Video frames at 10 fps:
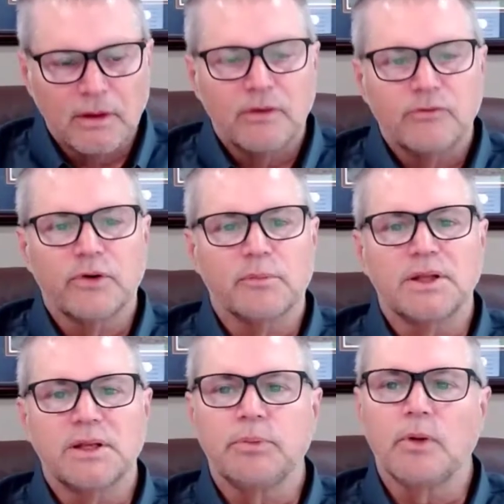from a
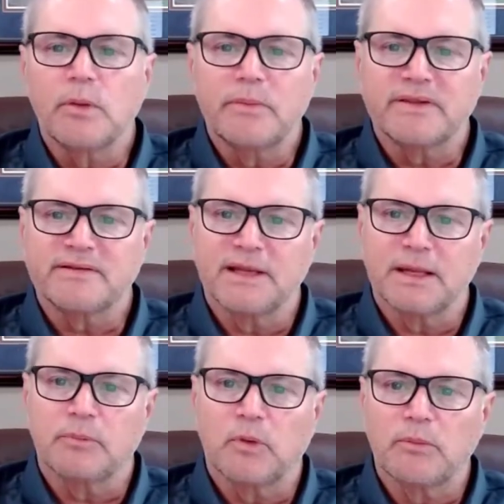deployment
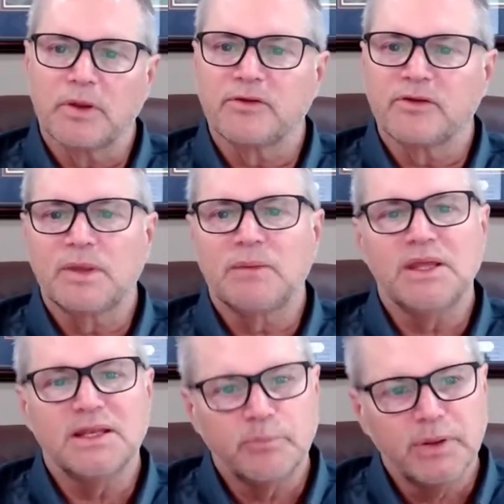standpoint, because there may
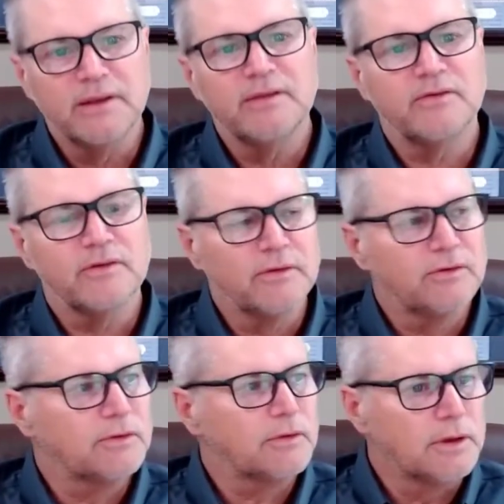be
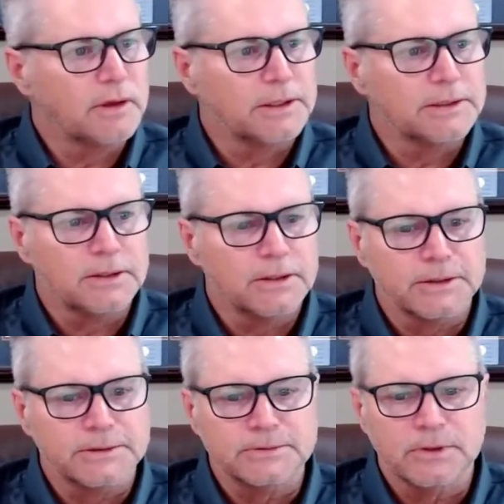dependencies
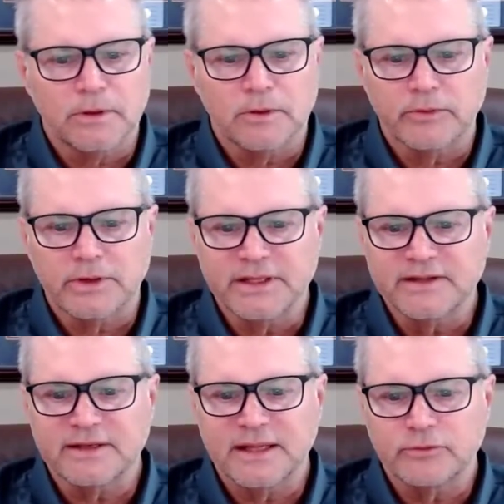on release
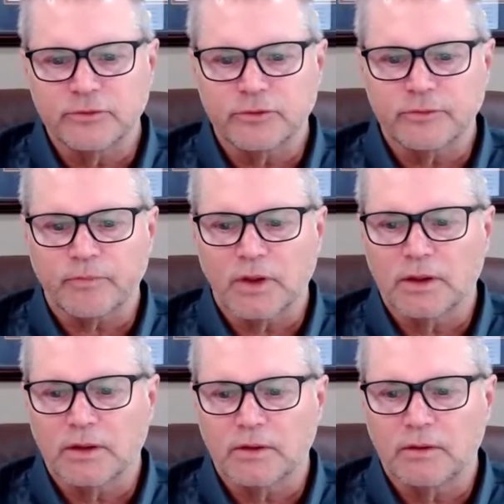levels
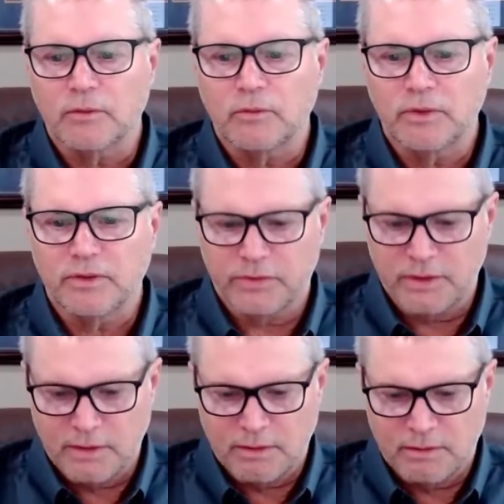
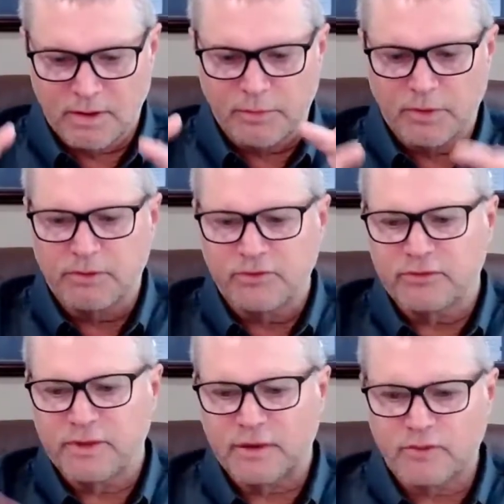within components
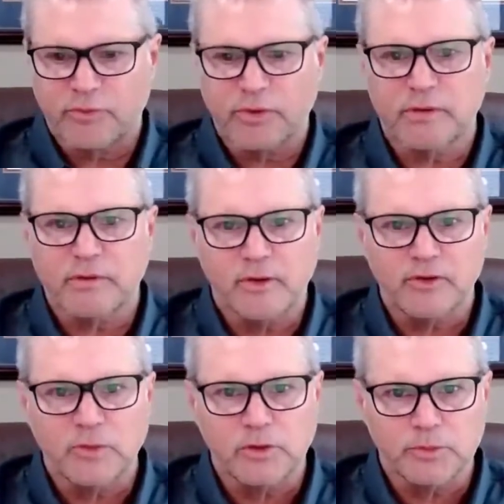that are spread across
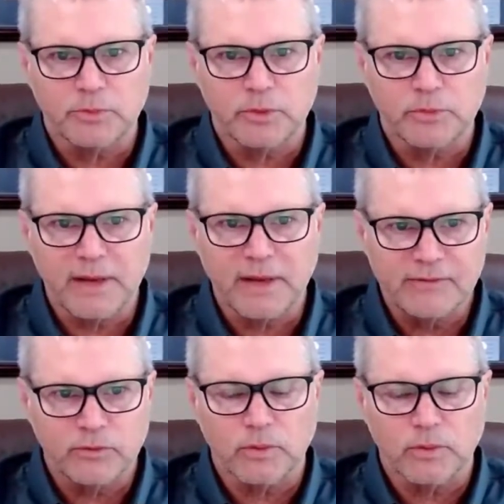multiple platforms.